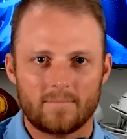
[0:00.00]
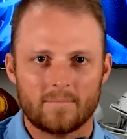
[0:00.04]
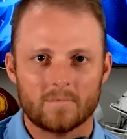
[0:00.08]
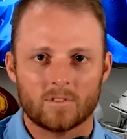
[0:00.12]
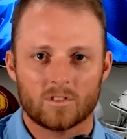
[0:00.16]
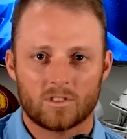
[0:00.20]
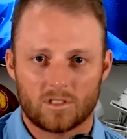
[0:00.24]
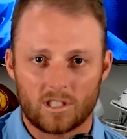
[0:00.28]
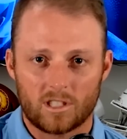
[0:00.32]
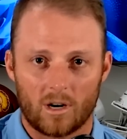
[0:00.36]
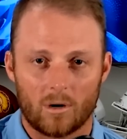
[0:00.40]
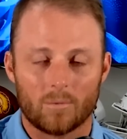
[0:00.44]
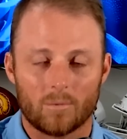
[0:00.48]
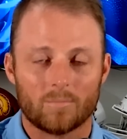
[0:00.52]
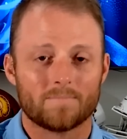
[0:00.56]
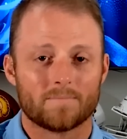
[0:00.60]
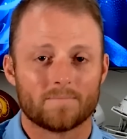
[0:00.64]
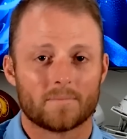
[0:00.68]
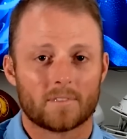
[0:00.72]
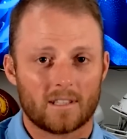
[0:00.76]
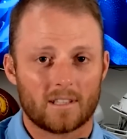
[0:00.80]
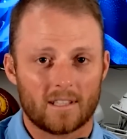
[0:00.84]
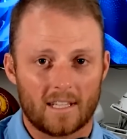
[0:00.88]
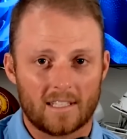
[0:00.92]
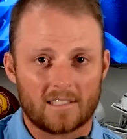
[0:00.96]
So
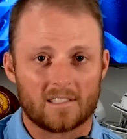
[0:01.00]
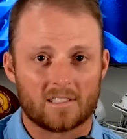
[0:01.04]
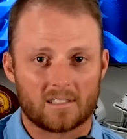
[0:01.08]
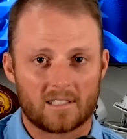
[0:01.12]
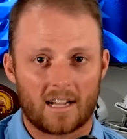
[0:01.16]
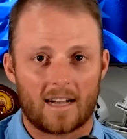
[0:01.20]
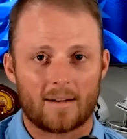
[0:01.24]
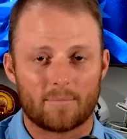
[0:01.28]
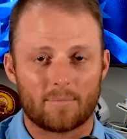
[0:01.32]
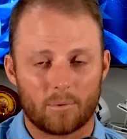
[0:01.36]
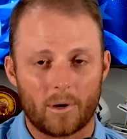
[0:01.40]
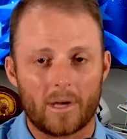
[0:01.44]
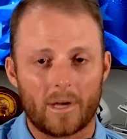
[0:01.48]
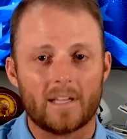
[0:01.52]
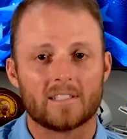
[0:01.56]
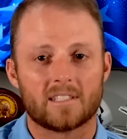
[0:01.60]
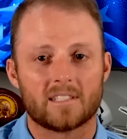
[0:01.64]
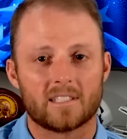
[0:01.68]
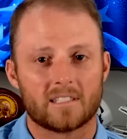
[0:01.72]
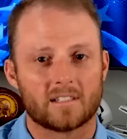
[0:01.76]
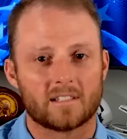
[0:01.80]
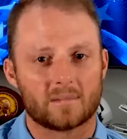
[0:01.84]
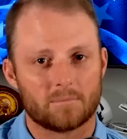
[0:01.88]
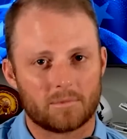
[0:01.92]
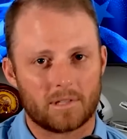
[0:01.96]
let's stop
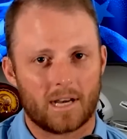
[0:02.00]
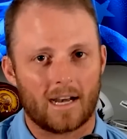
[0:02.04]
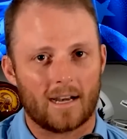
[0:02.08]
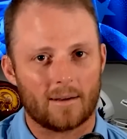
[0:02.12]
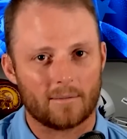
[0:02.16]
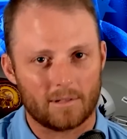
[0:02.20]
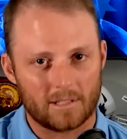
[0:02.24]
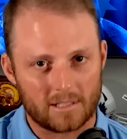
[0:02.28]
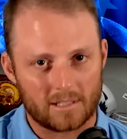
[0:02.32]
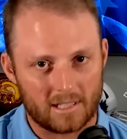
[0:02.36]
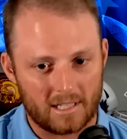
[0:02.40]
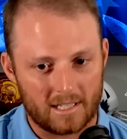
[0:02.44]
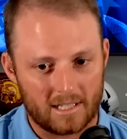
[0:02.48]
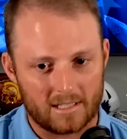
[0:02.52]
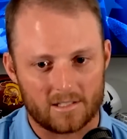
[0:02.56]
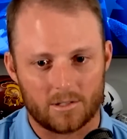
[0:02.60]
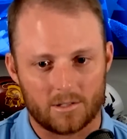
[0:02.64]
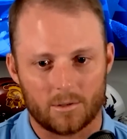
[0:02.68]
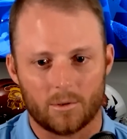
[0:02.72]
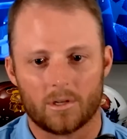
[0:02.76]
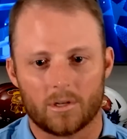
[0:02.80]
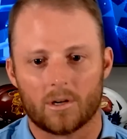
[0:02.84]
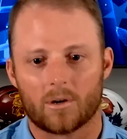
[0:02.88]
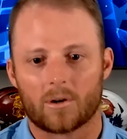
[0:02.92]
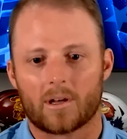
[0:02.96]
wasting some time. Let's get
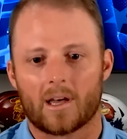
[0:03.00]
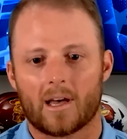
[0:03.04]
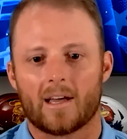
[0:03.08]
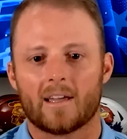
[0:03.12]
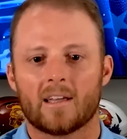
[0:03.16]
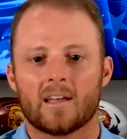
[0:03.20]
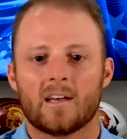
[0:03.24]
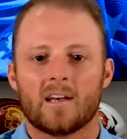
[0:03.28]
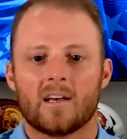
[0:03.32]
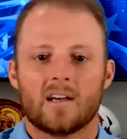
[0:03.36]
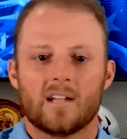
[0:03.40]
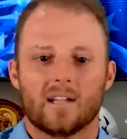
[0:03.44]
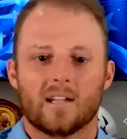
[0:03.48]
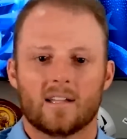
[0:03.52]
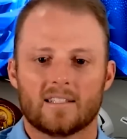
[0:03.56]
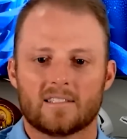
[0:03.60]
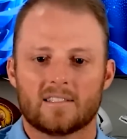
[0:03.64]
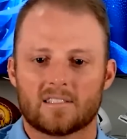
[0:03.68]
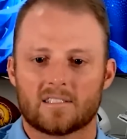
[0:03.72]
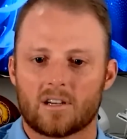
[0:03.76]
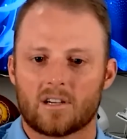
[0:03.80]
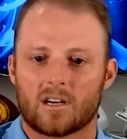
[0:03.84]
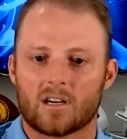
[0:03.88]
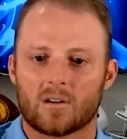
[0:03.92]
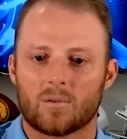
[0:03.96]
to it, okay? Let's
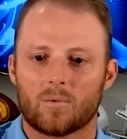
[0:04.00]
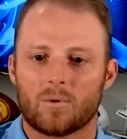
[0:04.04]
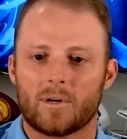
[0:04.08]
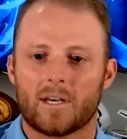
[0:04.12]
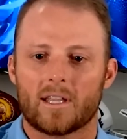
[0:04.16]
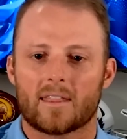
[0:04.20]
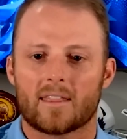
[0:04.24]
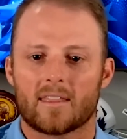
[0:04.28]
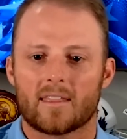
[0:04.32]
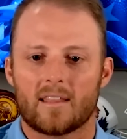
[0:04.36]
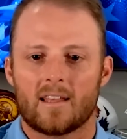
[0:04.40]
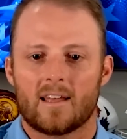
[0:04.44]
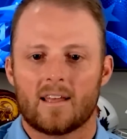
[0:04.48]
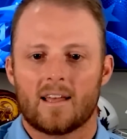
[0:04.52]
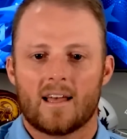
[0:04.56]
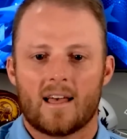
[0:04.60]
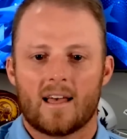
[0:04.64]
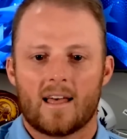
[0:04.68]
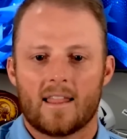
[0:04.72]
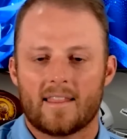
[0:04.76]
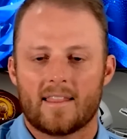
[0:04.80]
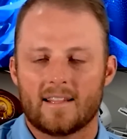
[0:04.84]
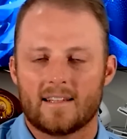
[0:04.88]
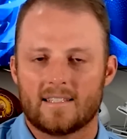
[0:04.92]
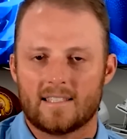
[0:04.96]
start with
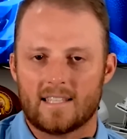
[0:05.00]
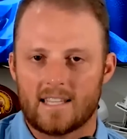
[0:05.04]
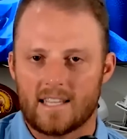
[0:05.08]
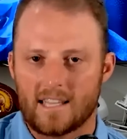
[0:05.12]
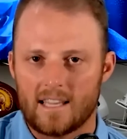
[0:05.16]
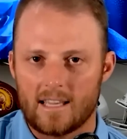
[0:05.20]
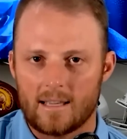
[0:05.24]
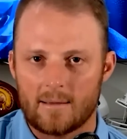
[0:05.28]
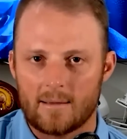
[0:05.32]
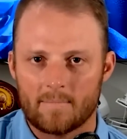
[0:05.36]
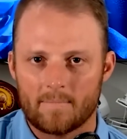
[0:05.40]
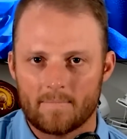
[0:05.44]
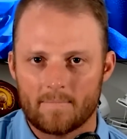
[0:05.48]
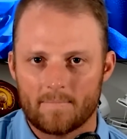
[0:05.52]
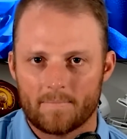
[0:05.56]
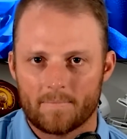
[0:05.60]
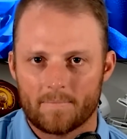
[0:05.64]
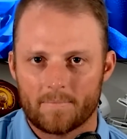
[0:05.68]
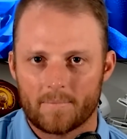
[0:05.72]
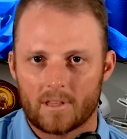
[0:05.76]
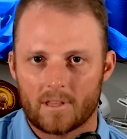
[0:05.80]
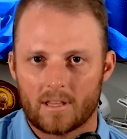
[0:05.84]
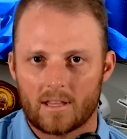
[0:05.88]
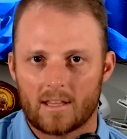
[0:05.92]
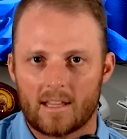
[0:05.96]
the team
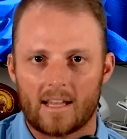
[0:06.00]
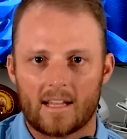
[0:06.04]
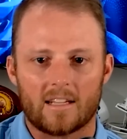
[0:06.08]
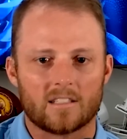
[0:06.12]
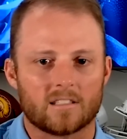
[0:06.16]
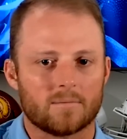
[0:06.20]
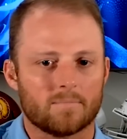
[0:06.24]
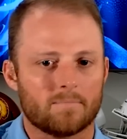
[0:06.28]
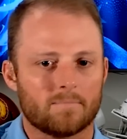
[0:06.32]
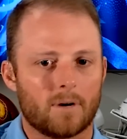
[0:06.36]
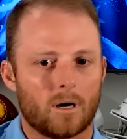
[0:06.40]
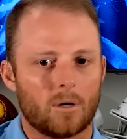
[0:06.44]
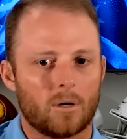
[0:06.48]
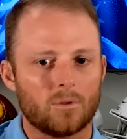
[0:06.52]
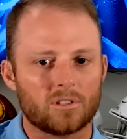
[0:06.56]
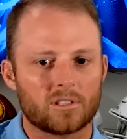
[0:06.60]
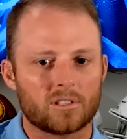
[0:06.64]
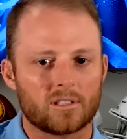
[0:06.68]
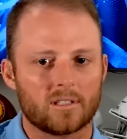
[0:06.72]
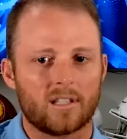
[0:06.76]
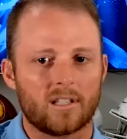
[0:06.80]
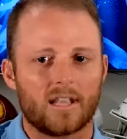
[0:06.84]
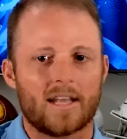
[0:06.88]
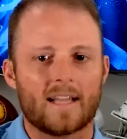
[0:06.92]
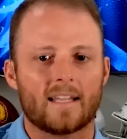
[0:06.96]
that is most
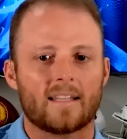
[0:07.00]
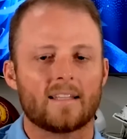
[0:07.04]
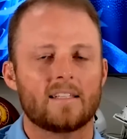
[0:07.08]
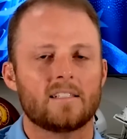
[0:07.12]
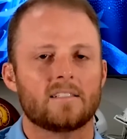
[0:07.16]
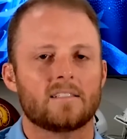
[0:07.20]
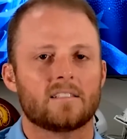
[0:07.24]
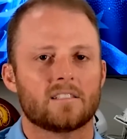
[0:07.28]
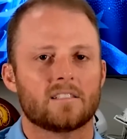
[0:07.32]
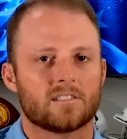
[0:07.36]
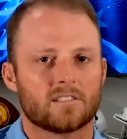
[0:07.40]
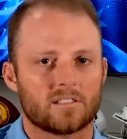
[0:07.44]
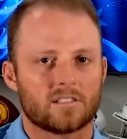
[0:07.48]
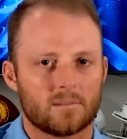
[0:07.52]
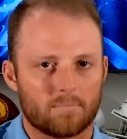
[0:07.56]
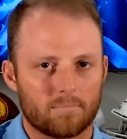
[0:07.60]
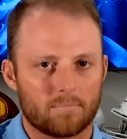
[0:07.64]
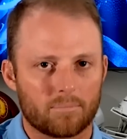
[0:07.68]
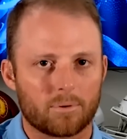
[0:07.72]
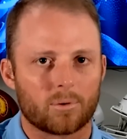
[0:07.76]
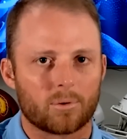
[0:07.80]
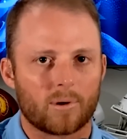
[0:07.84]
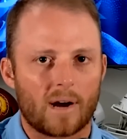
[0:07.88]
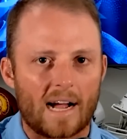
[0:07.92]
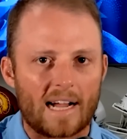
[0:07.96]
likely to
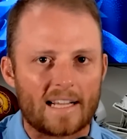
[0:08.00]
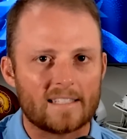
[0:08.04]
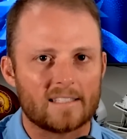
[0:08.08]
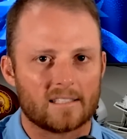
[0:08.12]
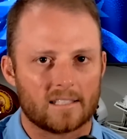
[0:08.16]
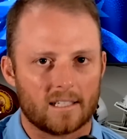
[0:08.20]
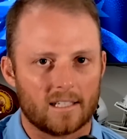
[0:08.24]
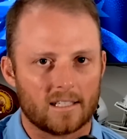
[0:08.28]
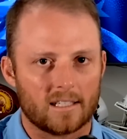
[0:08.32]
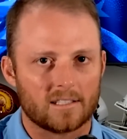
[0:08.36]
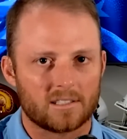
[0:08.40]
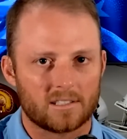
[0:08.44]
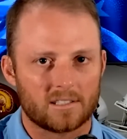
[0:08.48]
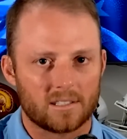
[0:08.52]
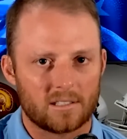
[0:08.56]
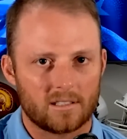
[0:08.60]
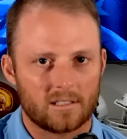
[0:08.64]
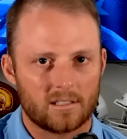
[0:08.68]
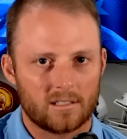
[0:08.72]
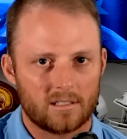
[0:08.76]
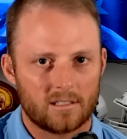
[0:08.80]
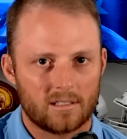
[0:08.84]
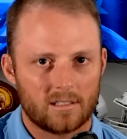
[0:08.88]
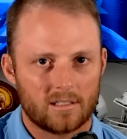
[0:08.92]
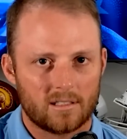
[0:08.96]
surprise
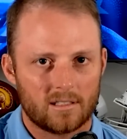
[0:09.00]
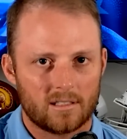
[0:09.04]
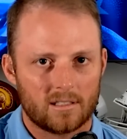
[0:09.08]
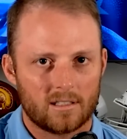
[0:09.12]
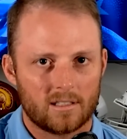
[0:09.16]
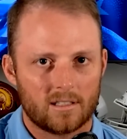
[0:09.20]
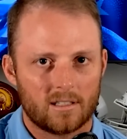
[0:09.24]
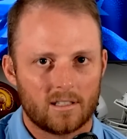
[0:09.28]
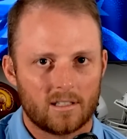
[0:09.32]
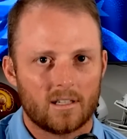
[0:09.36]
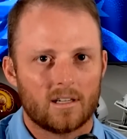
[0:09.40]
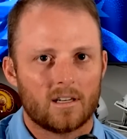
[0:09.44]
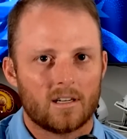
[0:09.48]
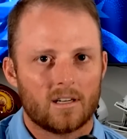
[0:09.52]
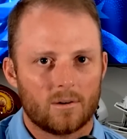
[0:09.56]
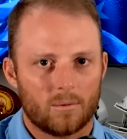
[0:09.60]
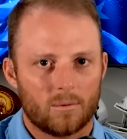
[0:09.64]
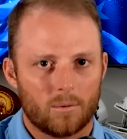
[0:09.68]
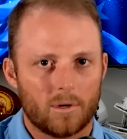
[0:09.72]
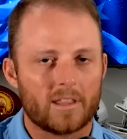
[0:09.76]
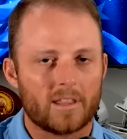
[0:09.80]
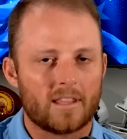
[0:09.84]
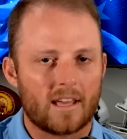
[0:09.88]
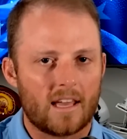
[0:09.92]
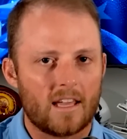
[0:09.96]
us
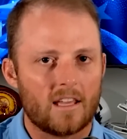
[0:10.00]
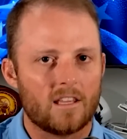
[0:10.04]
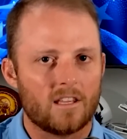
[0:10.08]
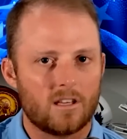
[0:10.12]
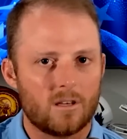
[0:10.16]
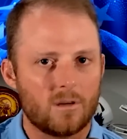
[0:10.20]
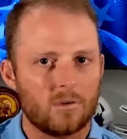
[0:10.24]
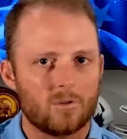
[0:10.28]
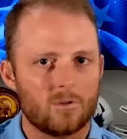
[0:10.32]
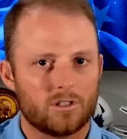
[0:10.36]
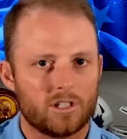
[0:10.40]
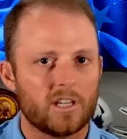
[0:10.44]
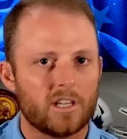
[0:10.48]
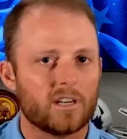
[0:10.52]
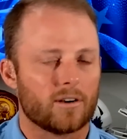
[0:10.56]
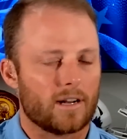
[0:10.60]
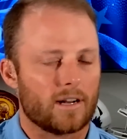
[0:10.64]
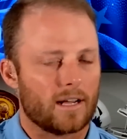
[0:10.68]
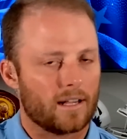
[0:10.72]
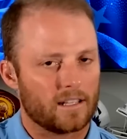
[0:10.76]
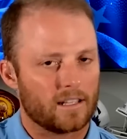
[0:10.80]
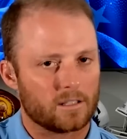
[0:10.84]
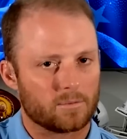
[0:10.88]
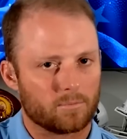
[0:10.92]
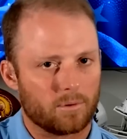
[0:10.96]
with a huge year.
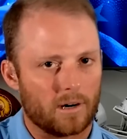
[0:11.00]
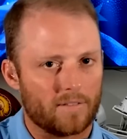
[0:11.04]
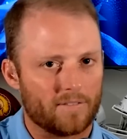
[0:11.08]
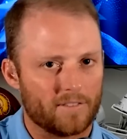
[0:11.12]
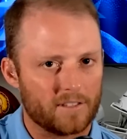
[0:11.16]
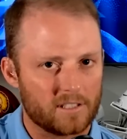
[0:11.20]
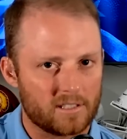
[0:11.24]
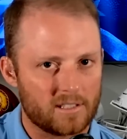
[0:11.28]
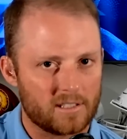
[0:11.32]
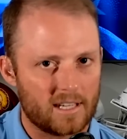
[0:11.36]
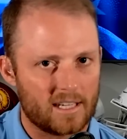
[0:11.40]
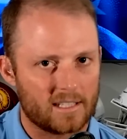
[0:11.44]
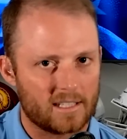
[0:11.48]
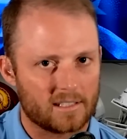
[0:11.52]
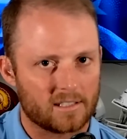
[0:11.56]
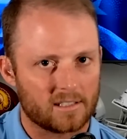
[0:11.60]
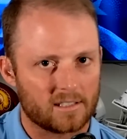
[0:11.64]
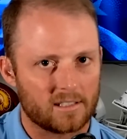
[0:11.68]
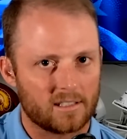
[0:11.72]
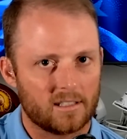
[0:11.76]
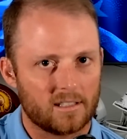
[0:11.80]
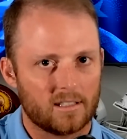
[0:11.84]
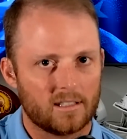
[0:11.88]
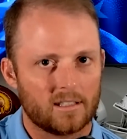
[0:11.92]
Now, let's preface this.